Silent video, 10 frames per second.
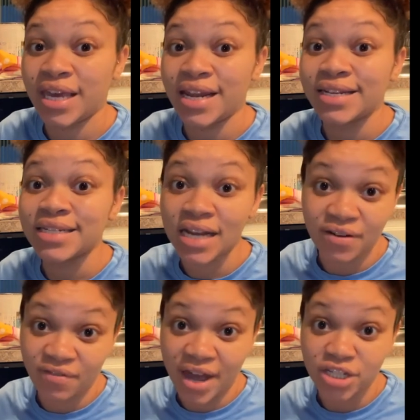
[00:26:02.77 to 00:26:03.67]
it done
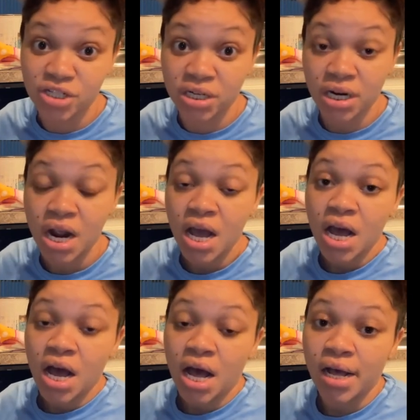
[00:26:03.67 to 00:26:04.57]
faster.
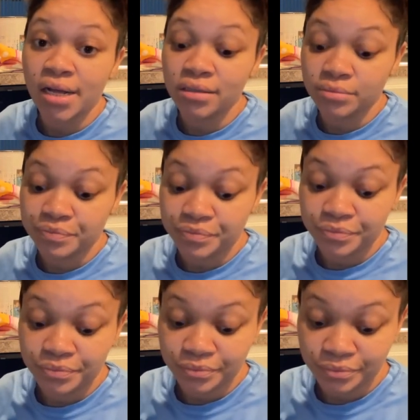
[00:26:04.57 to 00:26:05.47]

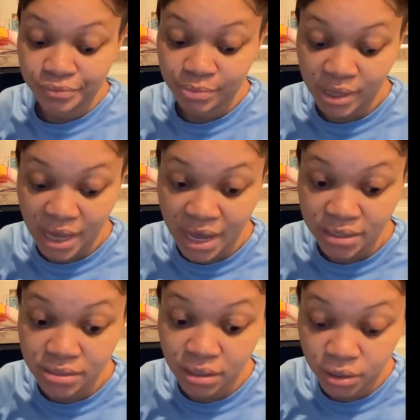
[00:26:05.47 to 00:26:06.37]
But yeah,
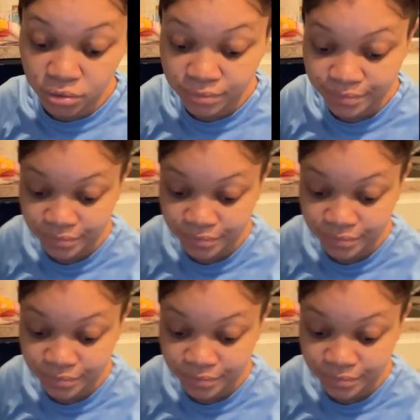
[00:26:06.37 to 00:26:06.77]
so